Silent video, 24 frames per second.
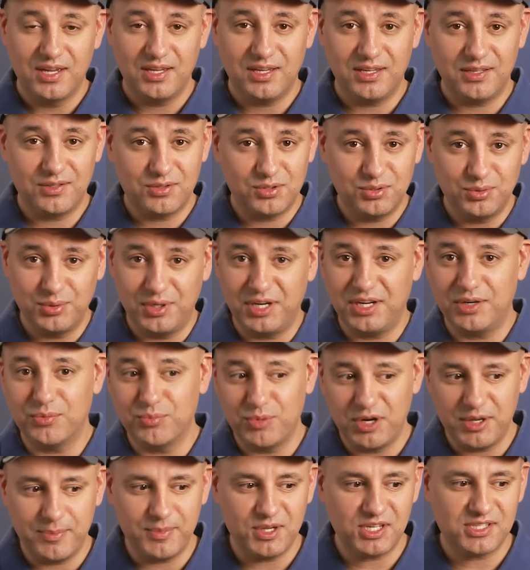including
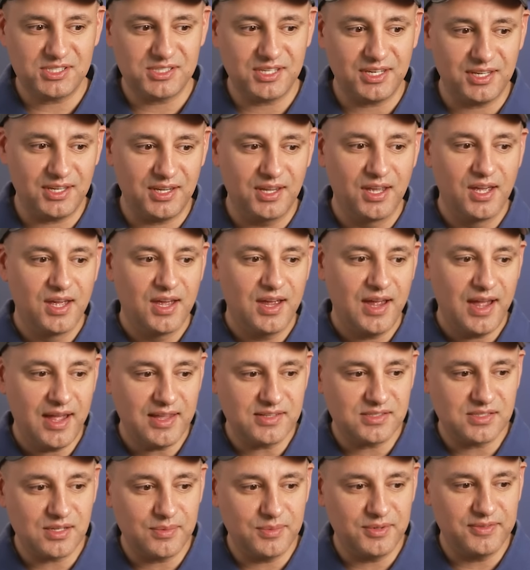remixing
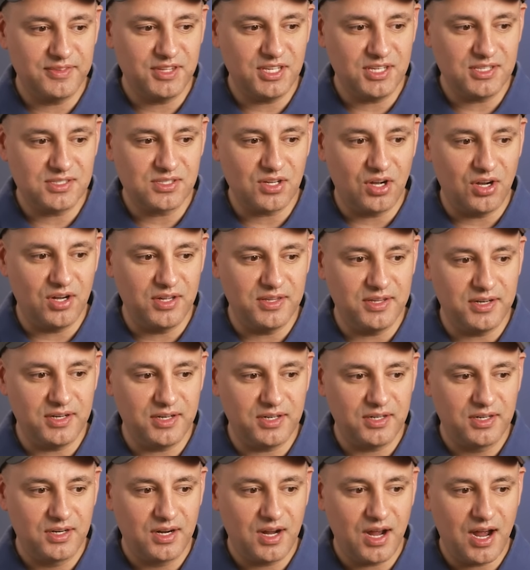and some of these
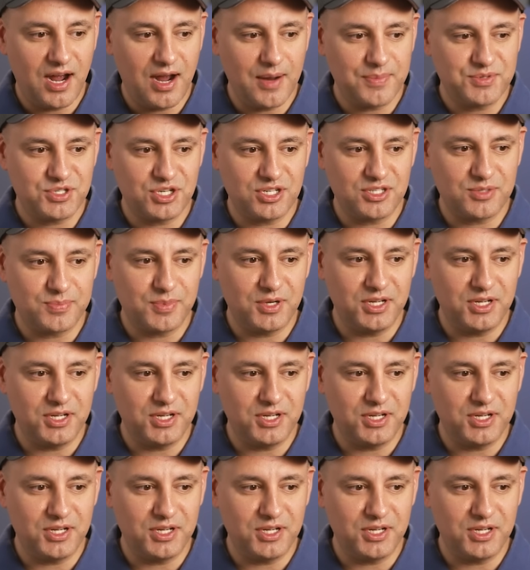other options.